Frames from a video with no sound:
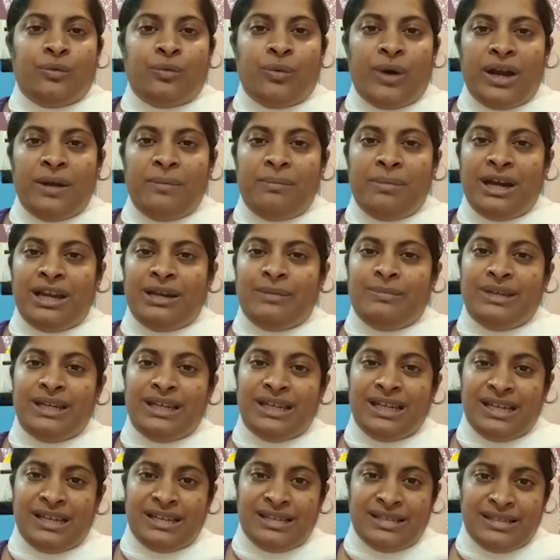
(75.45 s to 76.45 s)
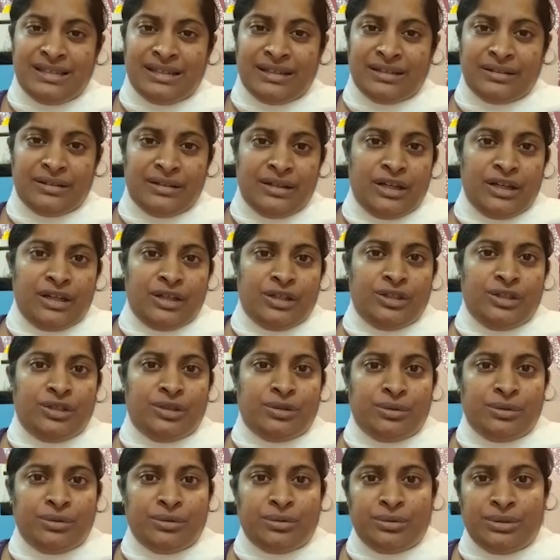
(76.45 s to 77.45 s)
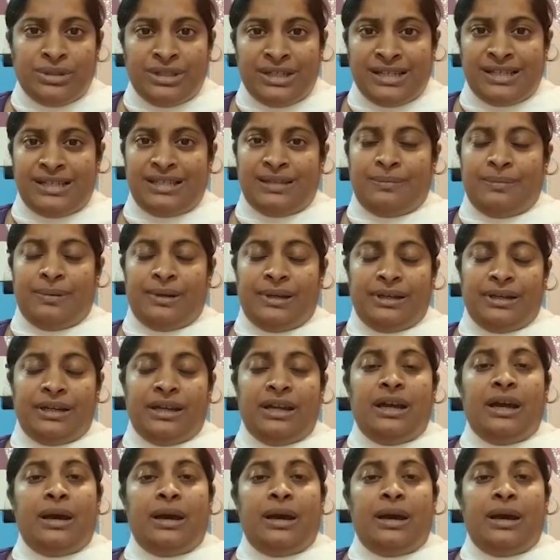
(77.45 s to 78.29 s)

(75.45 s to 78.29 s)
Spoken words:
one might be easier to discipline,